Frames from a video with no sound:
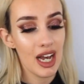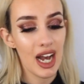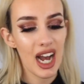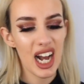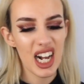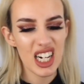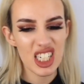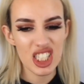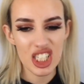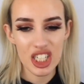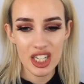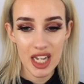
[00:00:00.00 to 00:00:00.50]

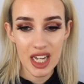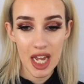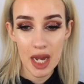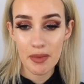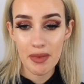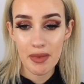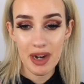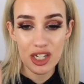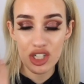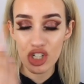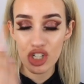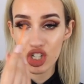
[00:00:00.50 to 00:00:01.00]
Actually I
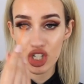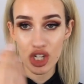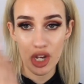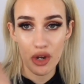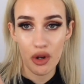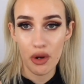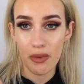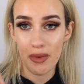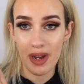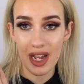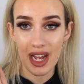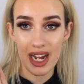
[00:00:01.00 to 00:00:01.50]
might just show you
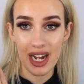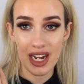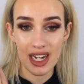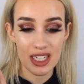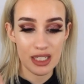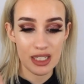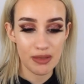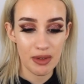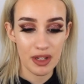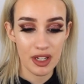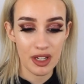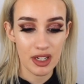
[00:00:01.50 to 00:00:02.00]
on my
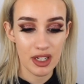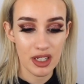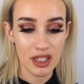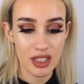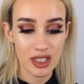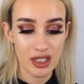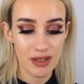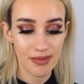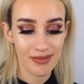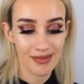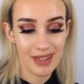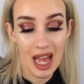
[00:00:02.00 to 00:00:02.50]
eyes
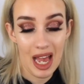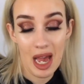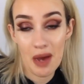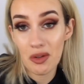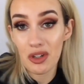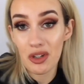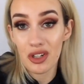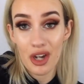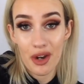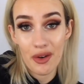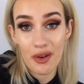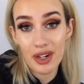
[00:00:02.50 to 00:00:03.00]
because I'm
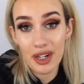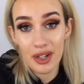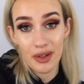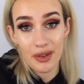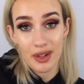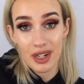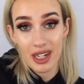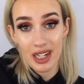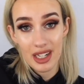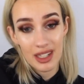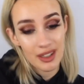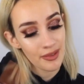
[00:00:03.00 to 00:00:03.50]
not going
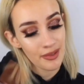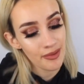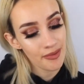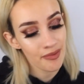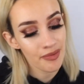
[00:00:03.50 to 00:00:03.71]
anywhere.